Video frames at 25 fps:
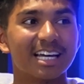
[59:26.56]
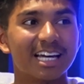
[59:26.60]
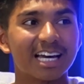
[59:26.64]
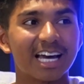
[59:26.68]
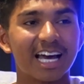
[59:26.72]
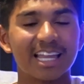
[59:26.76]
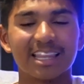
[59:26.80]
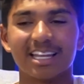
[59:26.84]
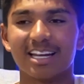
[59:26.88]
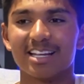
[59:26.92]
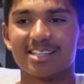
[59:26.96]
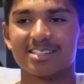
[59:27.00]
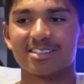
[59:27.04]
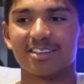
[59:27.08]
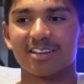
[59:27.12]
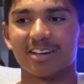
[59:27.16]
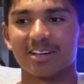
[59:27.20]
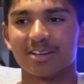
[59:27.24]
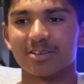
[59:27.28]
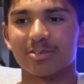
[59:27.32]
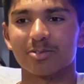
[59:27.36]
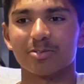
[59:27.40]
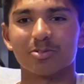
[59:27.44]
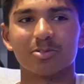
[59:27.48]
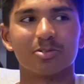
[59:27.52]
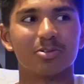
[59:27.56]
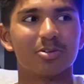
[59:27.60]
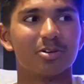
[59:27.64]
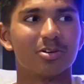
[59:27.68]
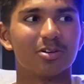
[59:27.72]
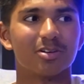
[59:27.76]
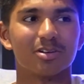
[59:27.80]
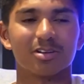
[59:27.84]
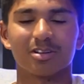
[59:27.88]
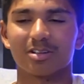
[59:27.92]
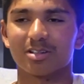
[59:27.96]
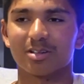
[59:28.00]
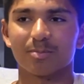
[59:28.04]
Yeah, and then it's like,
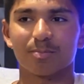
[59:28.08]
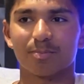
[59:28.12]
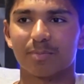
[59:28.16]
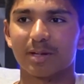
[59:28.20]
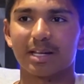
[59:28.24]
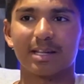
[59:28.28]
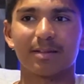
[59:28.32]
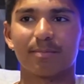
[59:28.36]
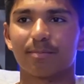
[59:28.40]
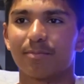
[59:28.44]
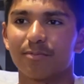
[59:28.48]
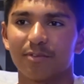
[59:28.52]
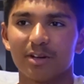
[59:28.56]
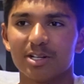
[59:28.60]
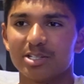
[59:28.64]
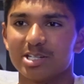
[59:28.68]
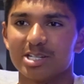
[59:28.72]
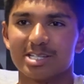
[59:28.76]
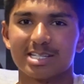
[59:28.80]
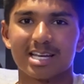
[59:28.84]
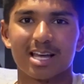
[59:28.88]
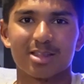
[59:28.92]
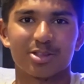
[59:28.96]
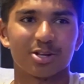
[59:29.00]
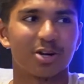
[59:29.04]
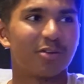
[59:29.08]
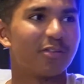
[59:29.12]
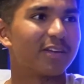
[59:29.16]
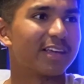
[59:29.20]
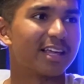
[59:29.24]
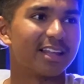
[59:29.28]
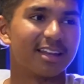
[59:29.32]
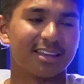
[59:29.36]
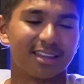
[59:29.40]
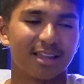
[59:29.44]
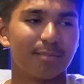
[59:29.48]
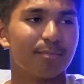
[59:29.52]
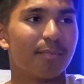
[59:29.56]
but finishing 10th, they don't really
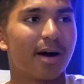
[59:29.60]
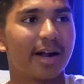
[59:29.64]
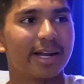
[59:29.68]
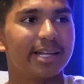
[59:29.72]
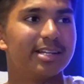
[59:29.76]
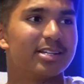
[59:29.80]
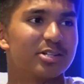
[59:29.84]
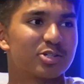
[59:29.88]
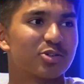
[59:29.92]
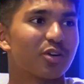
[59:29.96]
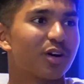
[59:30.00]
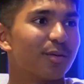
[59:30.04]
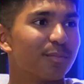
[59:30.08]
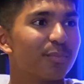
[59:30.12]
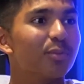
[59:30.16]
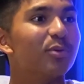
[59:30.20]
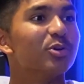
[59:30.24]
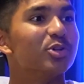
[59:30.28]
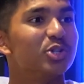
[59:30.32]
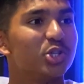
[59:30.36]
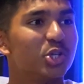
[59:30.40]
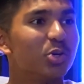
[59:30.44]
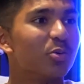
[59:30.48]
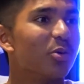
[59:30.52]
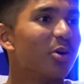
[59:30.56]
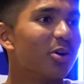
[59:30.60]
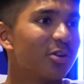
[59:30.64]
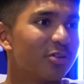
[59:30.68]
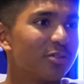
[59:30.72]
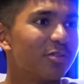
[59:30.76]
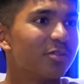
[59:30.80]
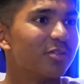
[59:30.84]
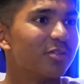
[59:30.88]
get the money to try and push you on.